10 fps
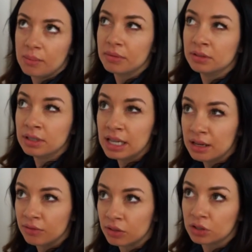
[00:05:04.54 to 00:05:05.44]
I
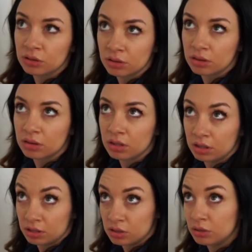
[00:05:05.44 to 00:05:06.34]
believe that
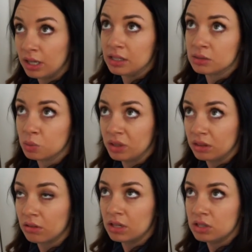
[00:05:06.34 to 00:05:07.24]
the 2 lights with
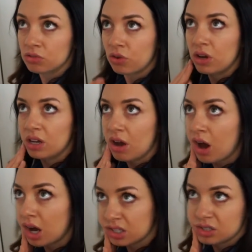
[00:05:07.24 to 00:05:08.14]
the green screen
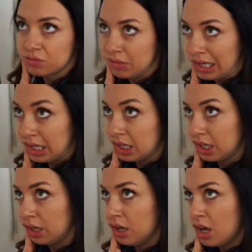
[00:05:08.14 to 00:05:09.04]
cost
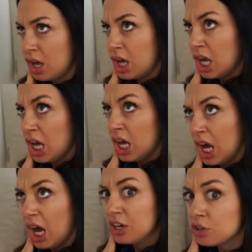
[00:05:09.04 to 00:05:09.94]
me
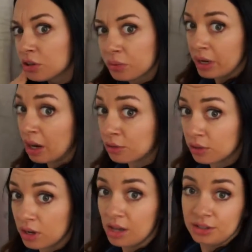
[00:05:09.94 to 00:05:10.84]
under
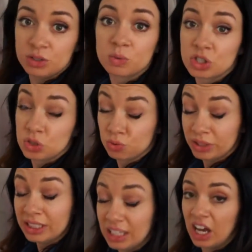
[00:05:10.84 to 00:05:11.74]
$300, which is
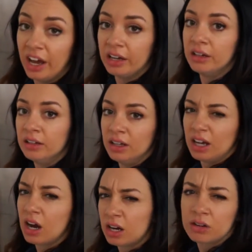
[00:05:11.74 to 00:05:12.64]
really good. I
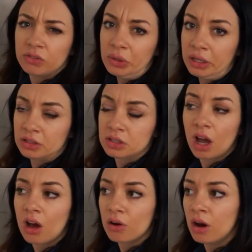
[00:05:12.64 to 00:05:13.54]
got it a few years
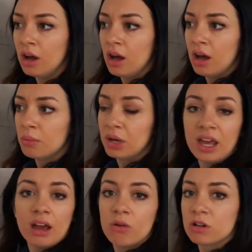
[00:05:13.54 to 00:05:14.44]
ago. But
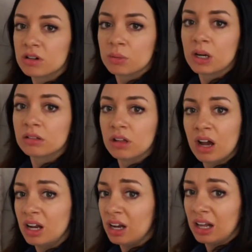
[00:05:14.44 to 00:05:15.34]
yeah, ordered it right
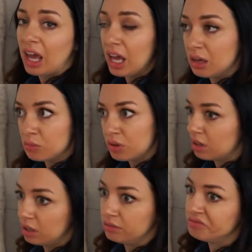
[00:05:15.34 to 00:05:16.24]
online, and it came
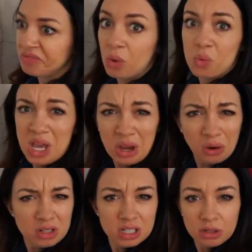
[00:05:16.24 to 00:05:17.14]
within a week
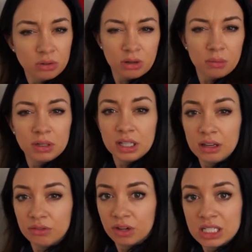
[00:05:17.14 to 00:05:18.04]
or 2, I
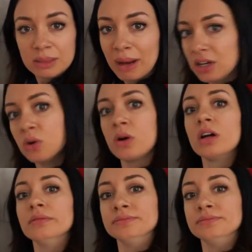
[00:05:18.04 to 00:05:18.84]
believe, right to my door.